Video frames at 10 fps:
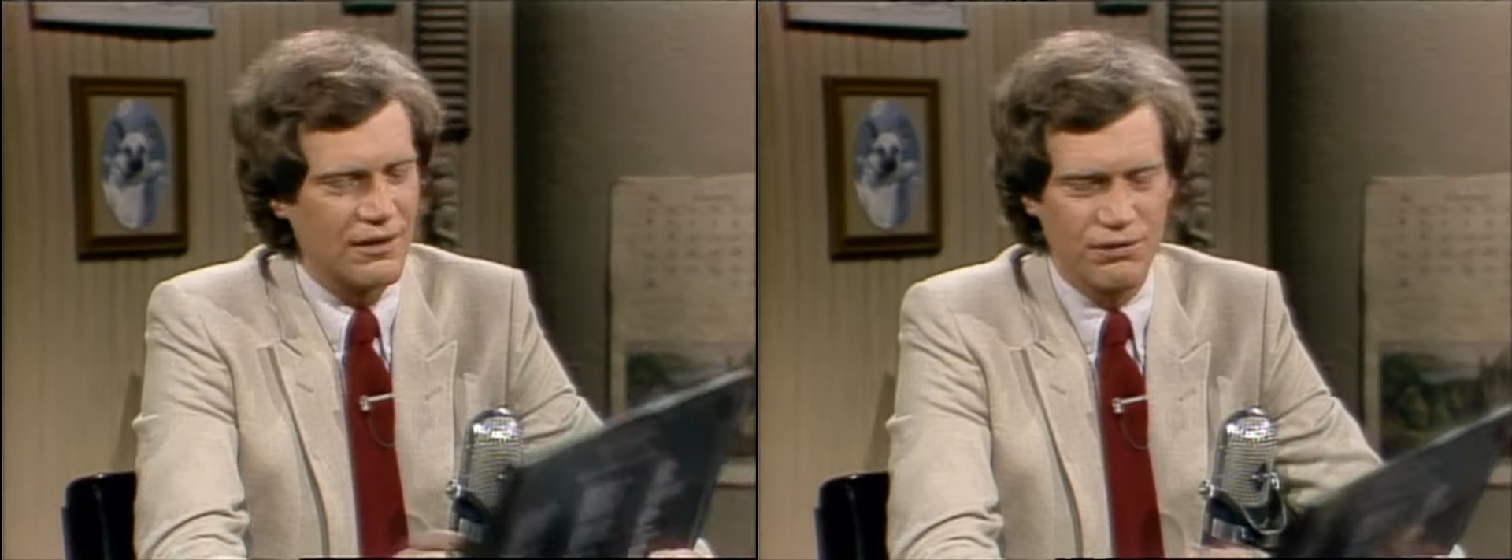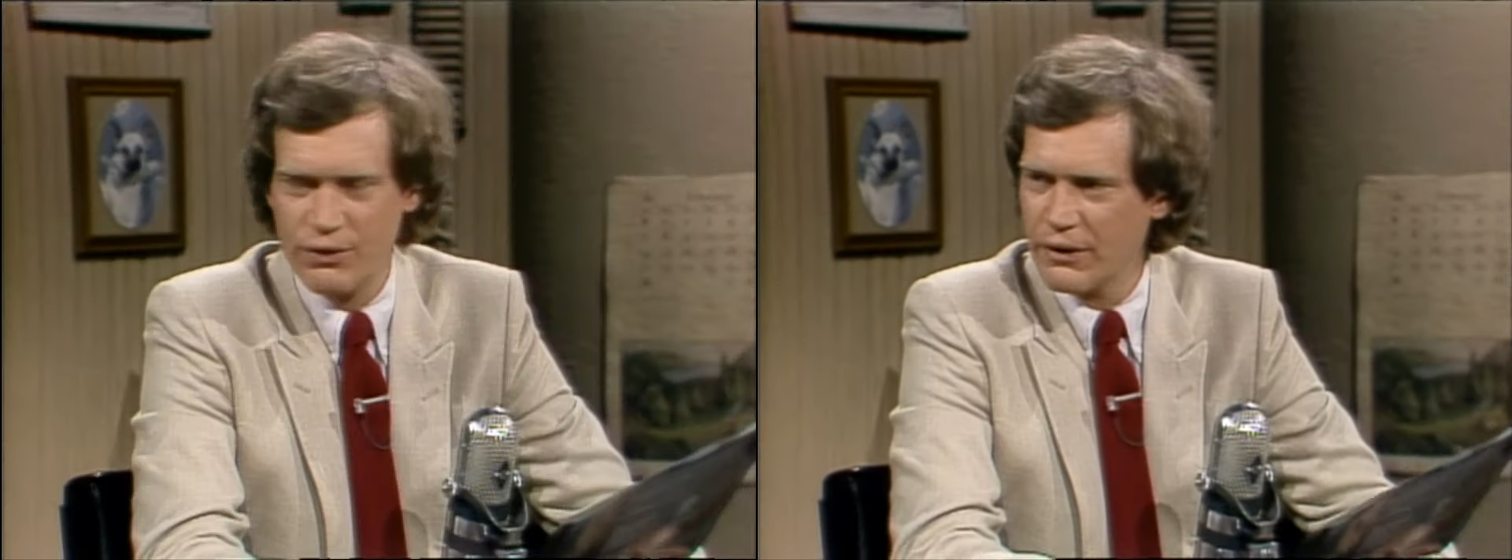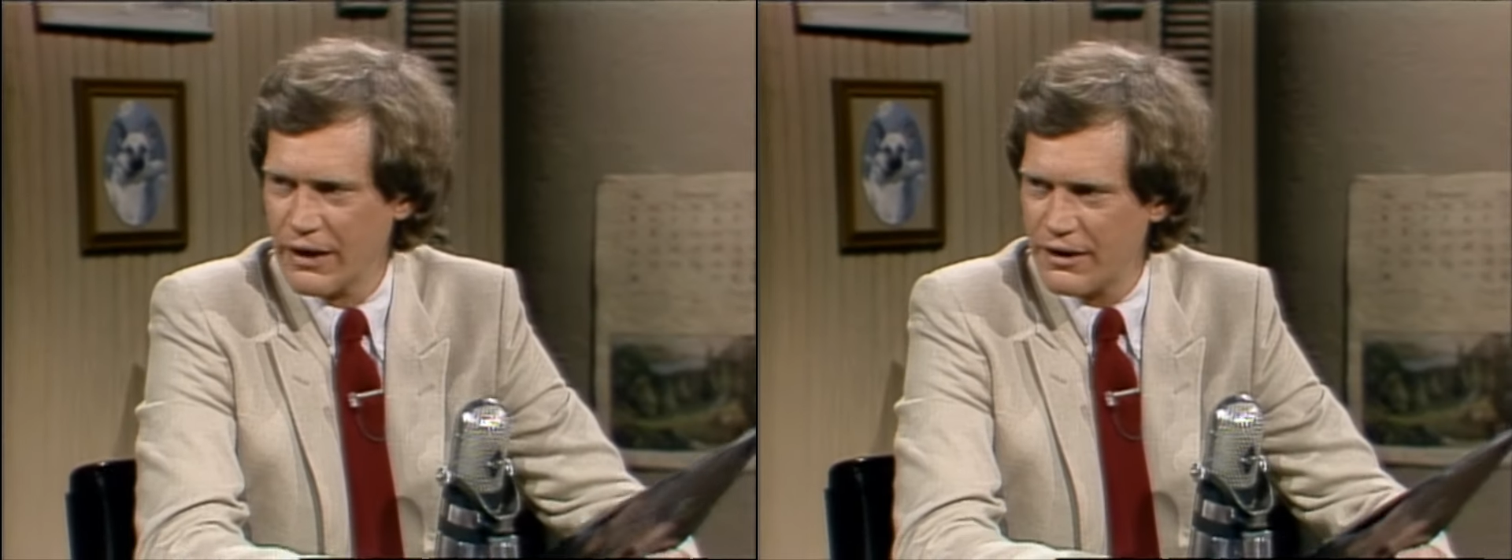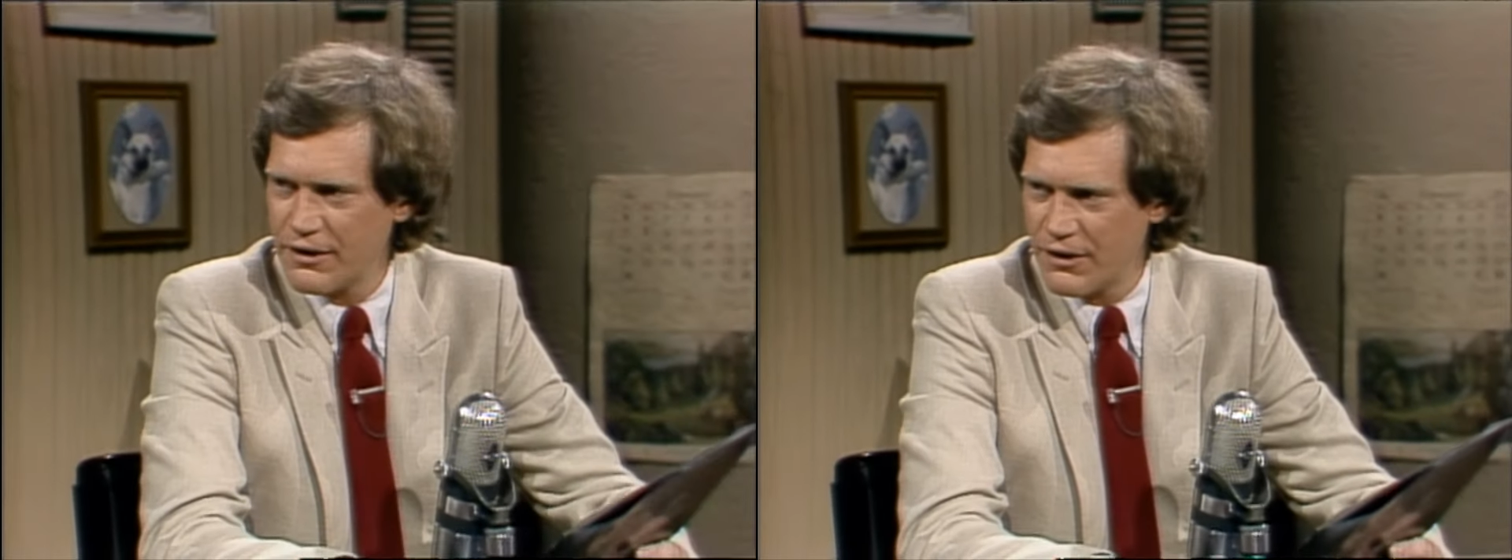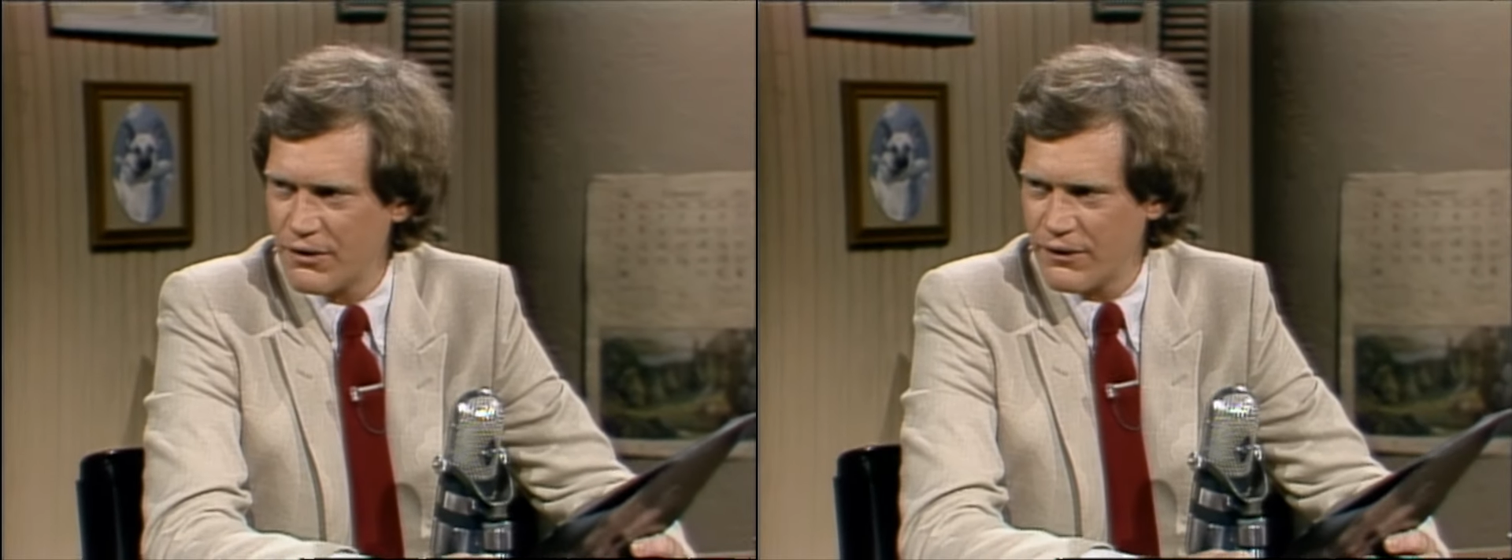flew to
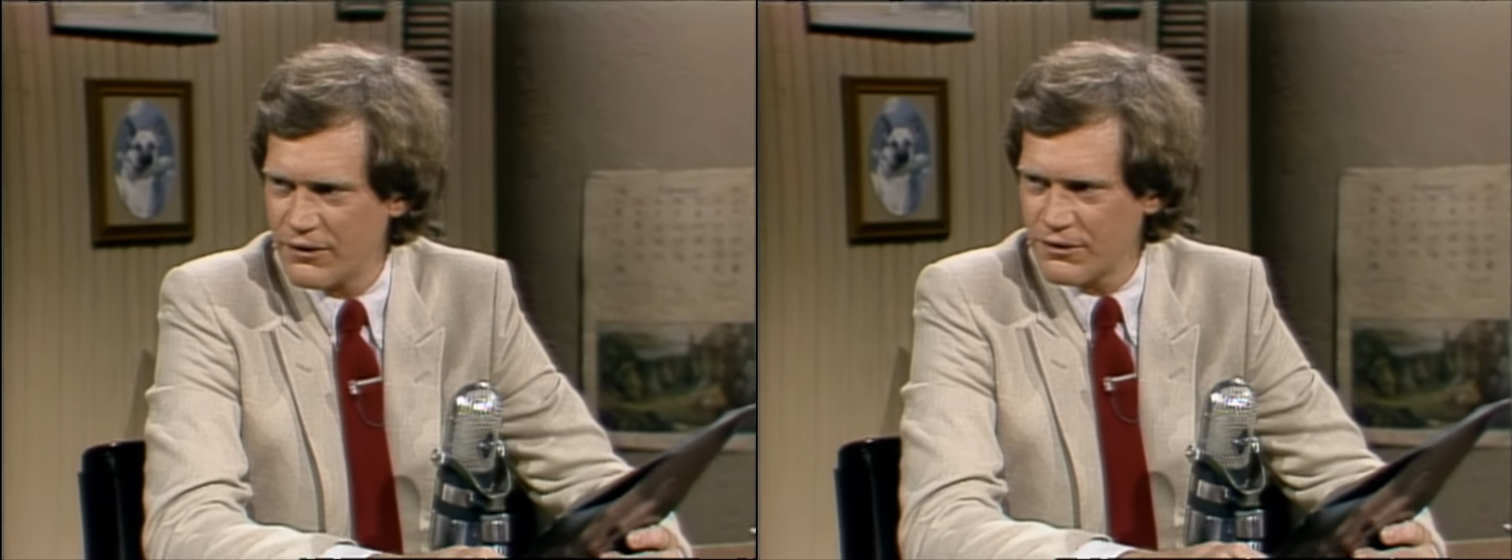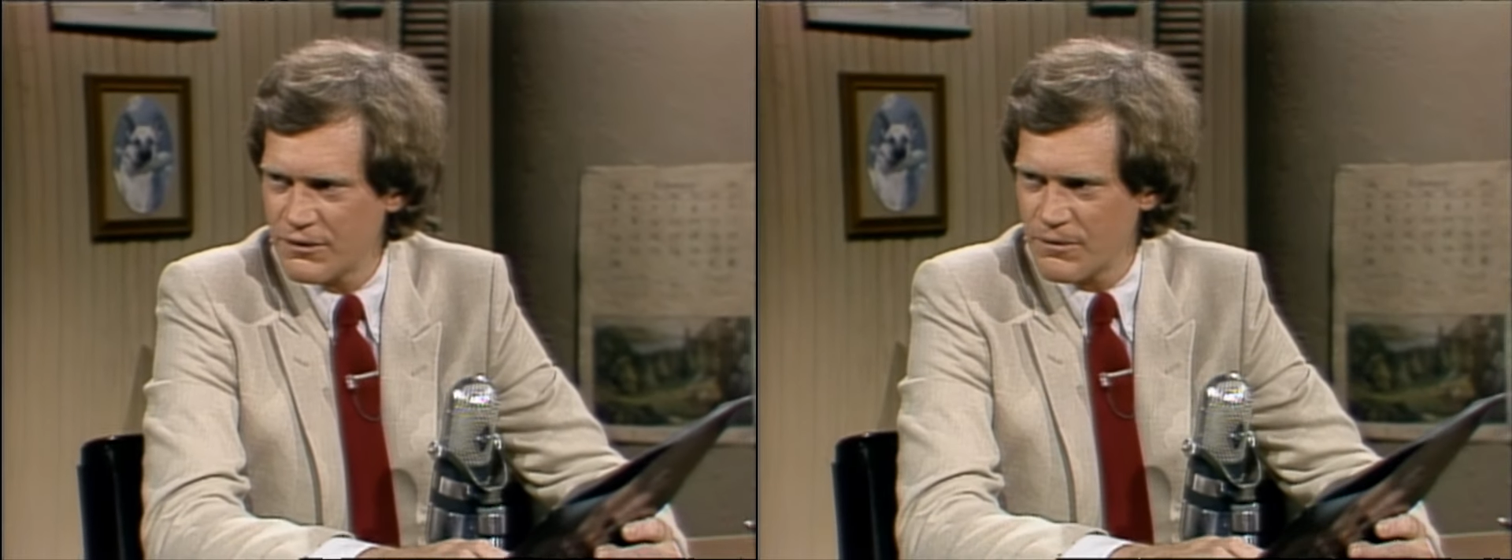London to do this?